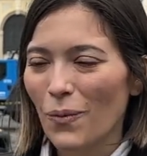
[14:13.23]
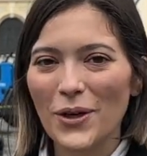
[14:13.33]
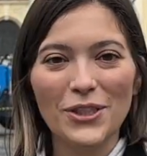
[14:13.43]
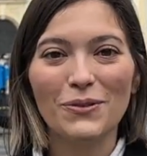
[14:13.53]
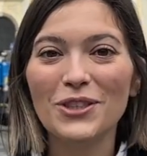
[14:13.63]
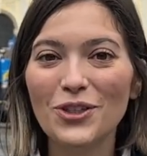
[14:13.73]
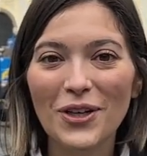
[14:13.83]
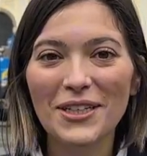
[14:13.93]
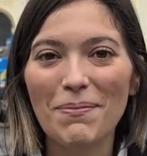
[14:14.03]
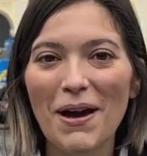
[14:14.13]
what you
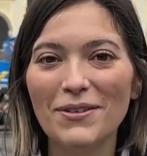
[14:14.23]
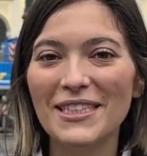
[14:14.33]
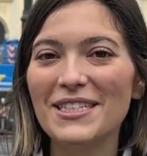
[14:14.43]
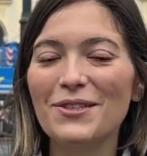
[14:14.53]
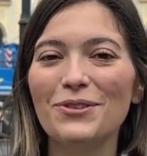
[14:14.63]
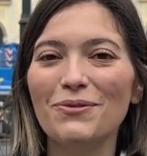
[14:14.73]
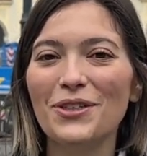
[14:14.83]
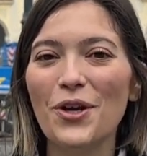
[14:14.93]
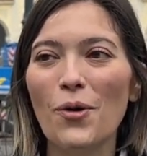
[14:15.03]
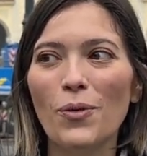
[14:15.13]
enjoyed about this YouTube
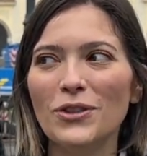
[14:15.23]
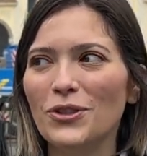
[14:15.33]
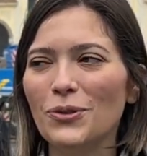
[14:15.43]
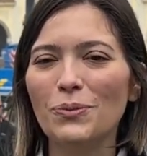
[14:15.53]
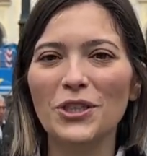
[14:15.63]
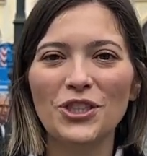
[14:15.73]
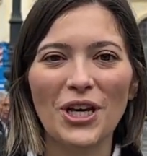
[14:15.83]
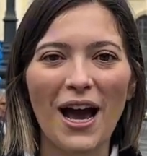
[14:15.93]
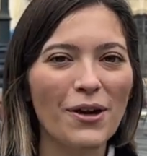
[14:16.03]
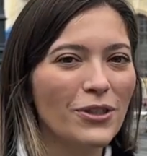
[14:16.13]
video, what you wish
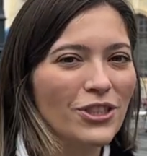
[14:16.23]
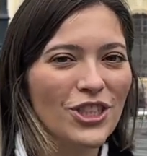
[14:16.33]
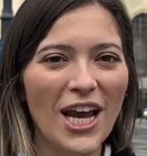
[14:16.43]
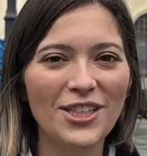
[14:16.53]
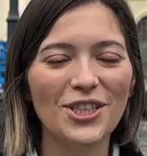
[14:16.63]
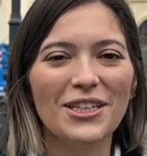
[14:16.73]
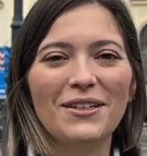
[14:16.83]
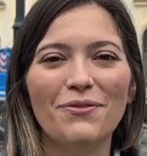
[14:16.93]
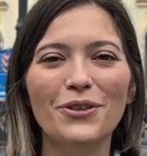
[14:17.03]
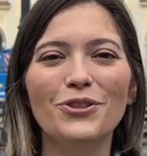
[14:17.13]
I could change in
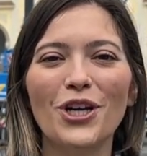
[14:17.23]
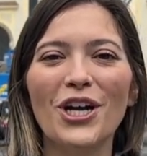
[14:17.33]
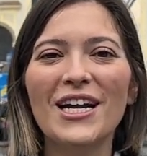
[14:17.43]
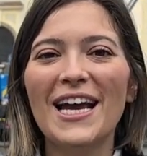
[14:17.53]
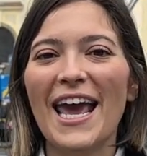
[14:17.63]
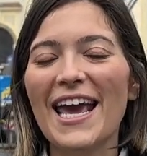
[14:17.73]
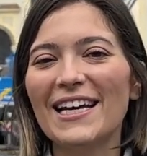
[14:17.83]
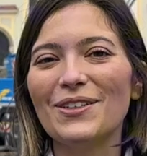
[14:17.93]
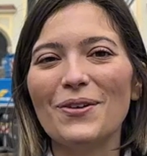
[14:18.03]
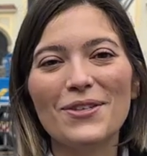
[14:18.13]
the future,
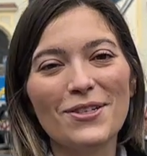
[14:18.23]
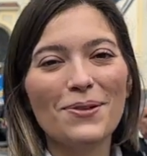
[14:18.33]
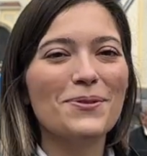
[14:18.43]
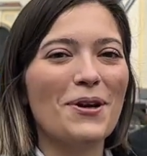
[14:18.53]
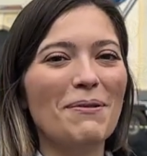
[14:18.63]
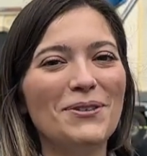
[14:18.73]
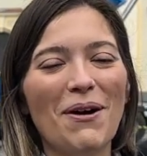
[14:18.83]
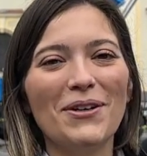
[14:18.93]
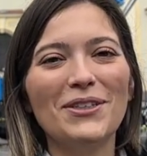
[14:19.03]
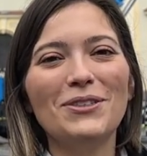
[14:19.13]
and also subscribe to
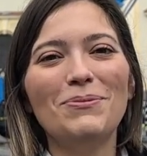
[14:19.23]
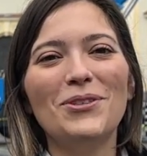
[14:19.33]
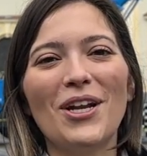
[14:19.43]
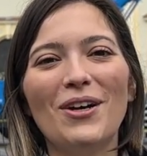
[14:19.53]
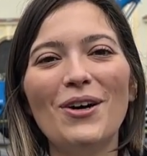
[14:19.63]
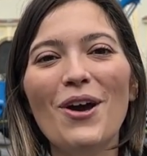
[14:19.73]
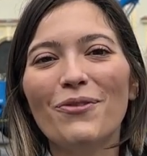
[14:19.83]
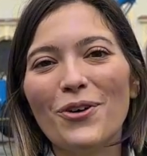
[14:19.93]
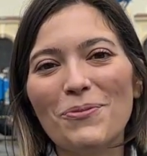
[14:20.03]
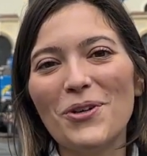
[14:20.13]
our YouTube channel
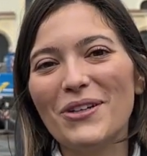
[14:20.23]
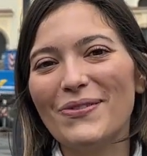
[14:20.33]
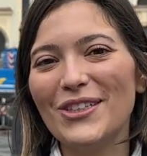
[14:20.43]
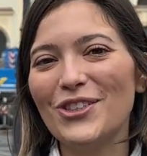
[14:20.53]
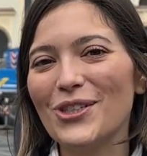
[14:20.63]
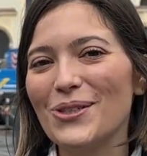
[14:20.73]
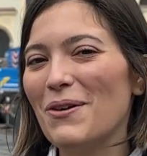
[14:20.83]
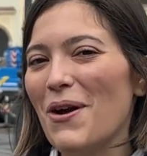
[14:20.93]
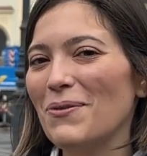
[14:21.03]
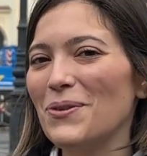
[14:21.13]
for more adventures
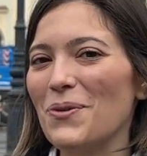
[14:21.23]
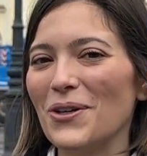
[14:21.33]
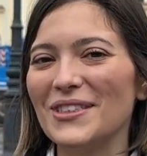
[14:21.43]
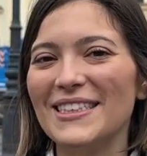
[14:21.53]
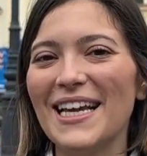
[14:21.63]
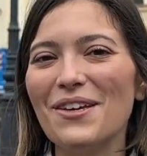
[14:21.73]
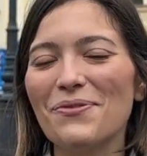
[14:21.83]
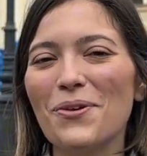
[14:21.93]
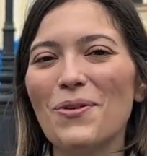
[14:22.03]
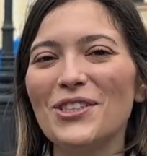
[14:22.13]
around the world. Thank you
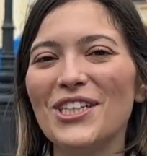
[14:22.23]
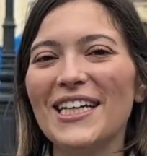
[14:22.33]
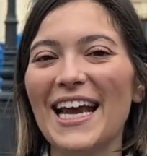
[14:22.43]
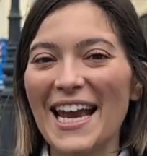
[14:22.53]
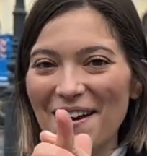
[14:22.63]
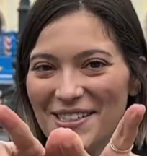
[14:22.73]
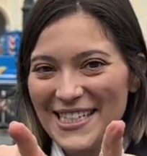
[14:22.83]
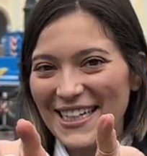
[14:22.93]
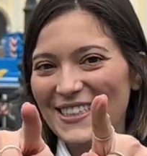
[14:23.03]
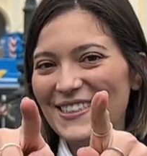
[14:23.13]
for watching, and I will
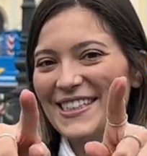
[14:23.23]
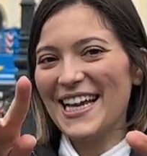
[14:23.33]
see you